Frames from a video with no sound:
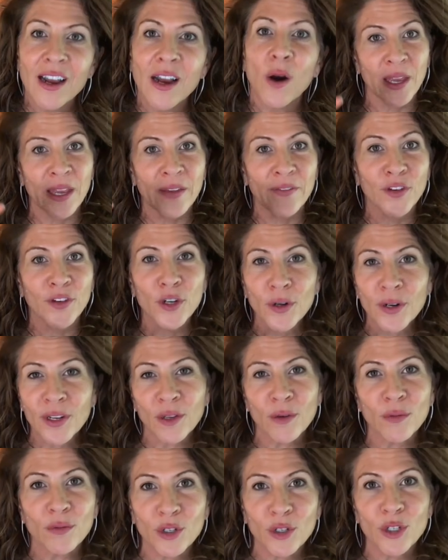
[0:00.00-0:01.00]
If you're in the
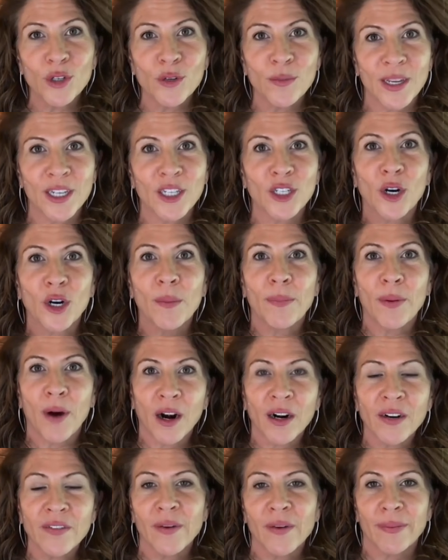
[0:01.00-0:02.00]
room and you're a
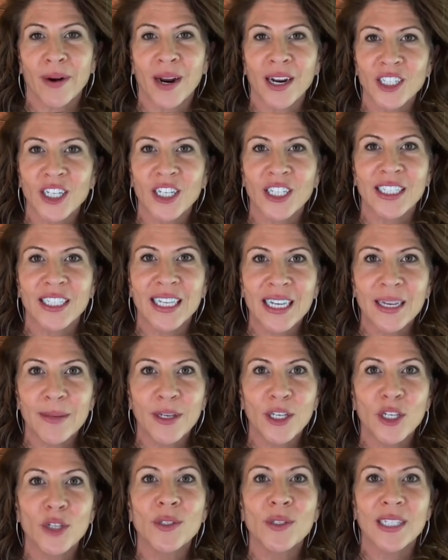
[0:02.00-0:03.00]
part of a project team and
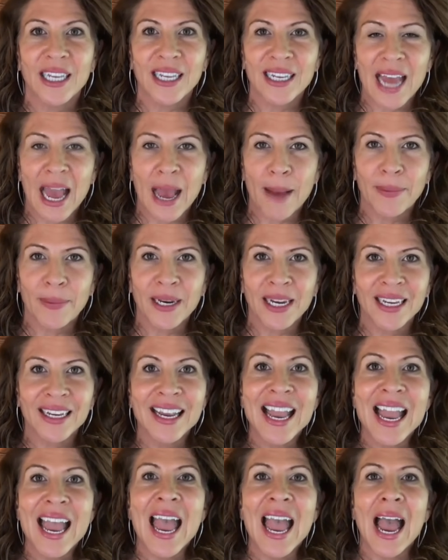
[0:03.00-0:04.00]
you see it happening,
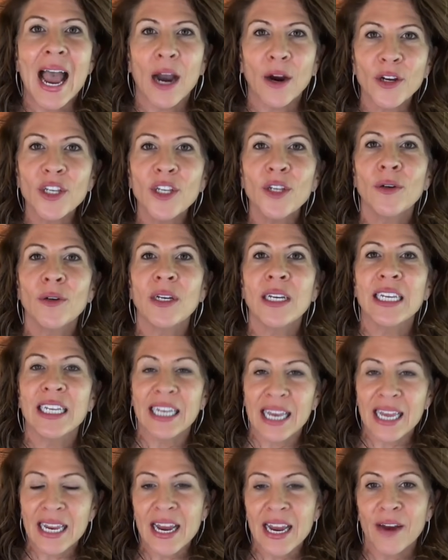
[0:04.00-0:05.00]
how can you
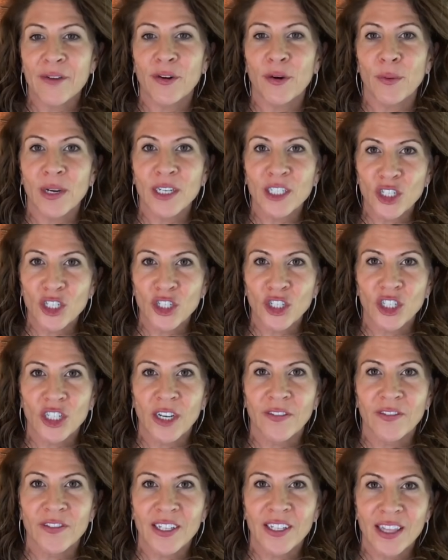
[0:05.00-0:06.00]
get everyone to
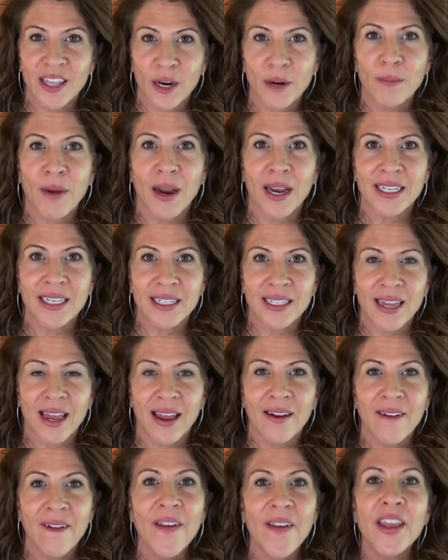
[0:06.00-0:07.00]
shift their mindset
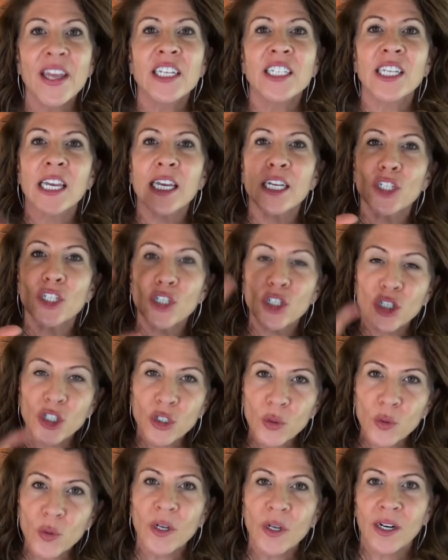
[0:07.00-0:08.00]
to
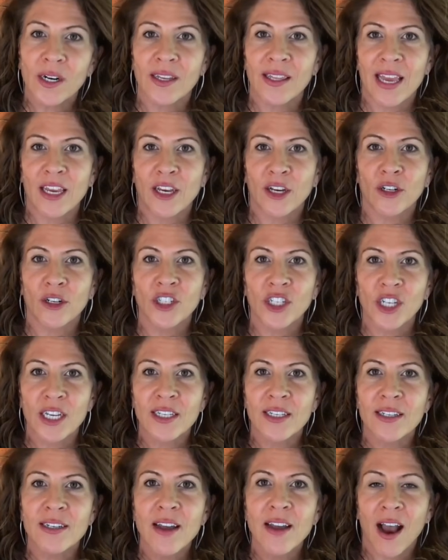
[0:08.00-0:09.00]
ensure that you're just
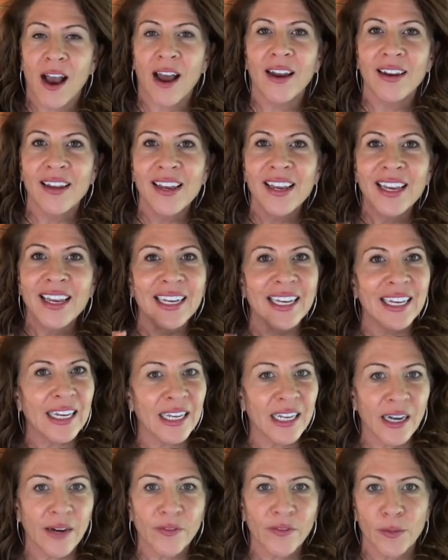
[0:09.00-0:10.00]
not getting
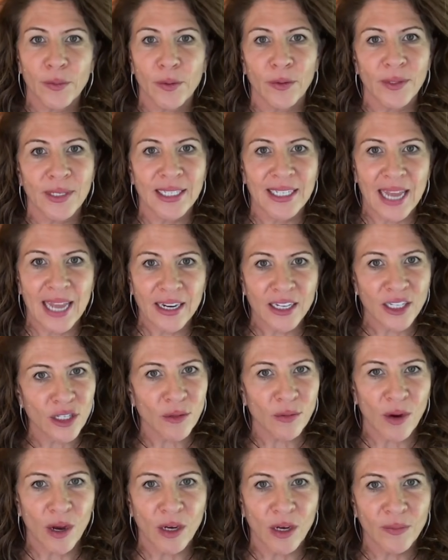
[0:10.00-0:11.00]
comfortable with status
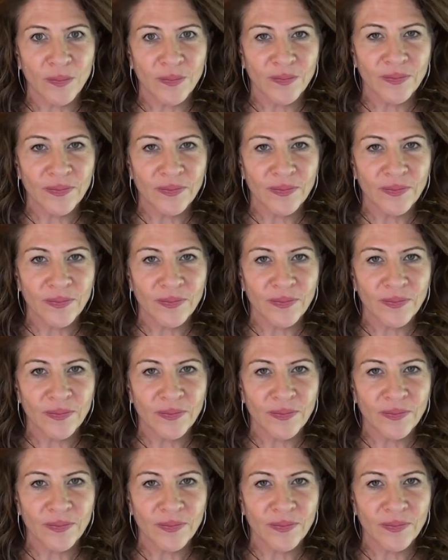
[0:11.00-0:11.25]
quo?